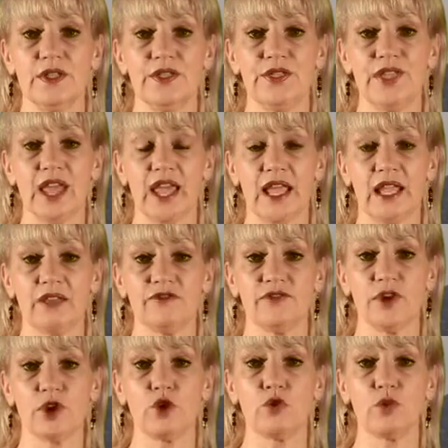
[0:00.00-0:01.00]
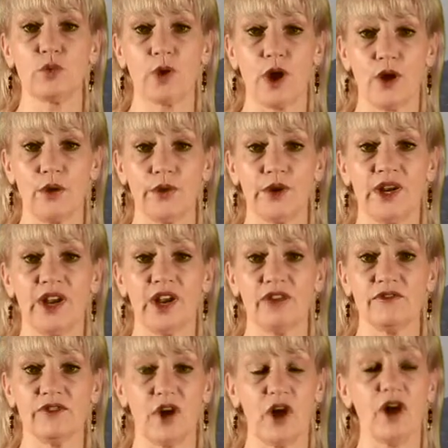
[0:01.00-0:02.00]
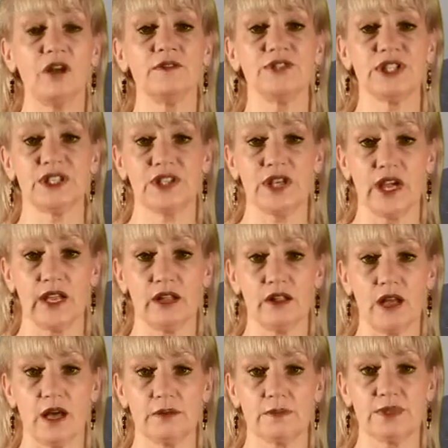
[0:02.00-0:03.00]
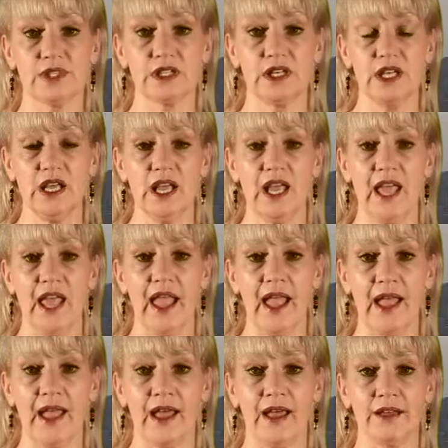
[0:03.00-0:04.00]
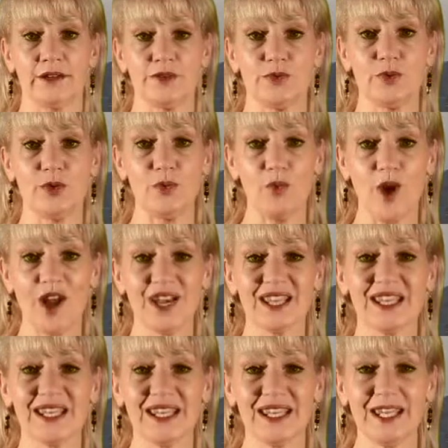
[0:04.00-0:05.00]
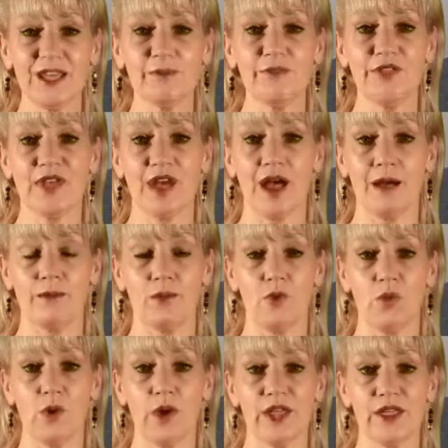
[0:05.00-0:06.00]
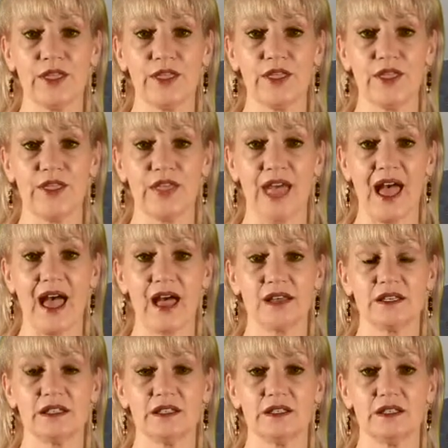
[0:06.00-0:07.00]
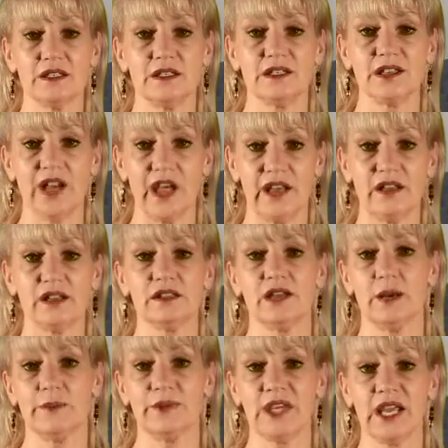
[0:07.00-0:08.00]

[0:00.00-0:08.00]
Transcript: they've grown and evolved in nightclubs, And we want to keep them with that nightclub